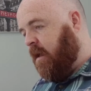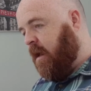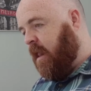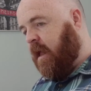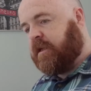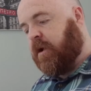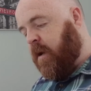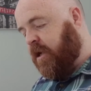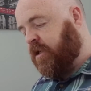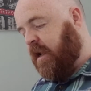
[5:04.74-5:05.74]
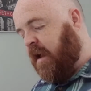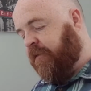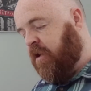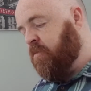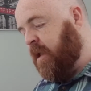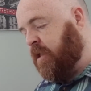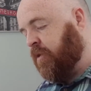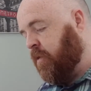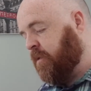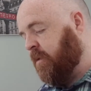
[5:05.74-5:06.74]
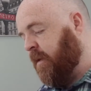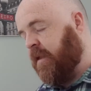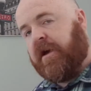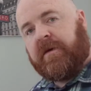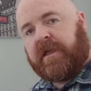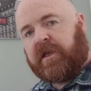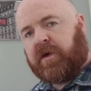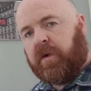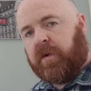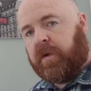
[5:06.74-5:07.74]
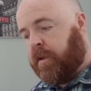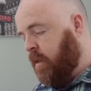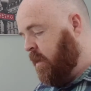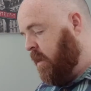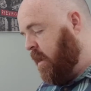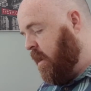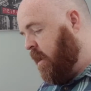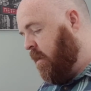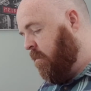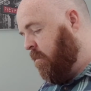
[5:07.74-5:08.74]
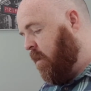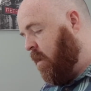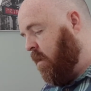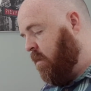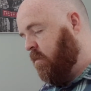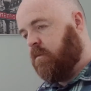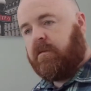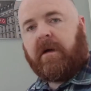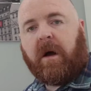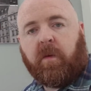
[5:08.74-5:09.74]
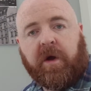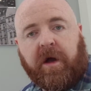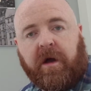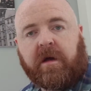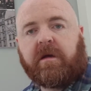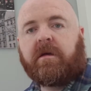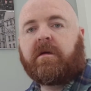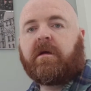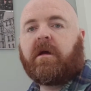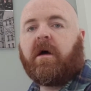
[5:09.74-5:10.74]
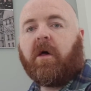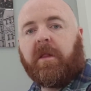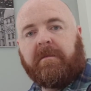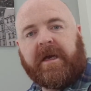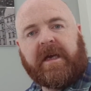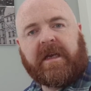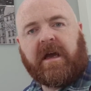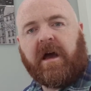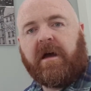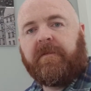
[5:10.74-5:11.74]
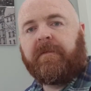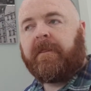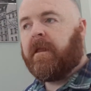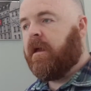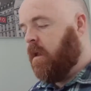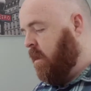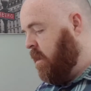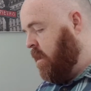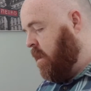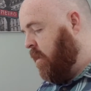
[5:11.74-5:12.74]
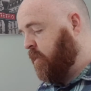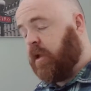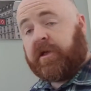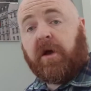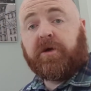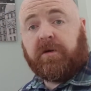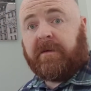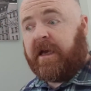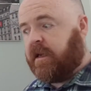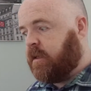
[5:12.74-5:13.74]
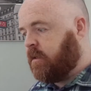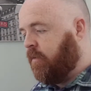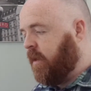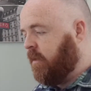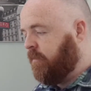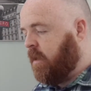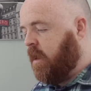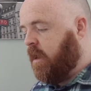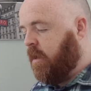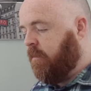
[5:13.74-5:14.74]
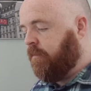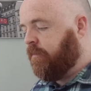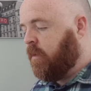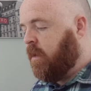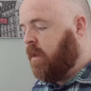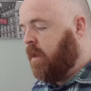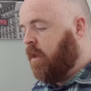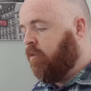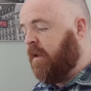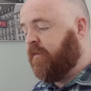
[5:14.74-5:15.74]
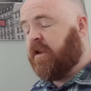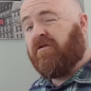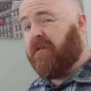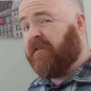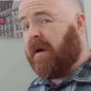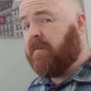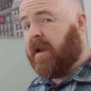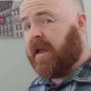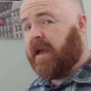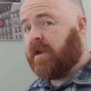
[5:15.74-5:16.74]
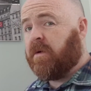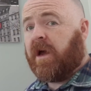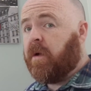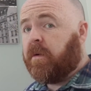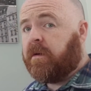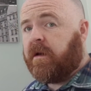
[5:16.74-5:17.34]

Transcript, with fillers: I'll ask the question: Have you been taunted by those at school, um, at work, on the media, on, on social media, sorry, um, or even in your own family. I don't know.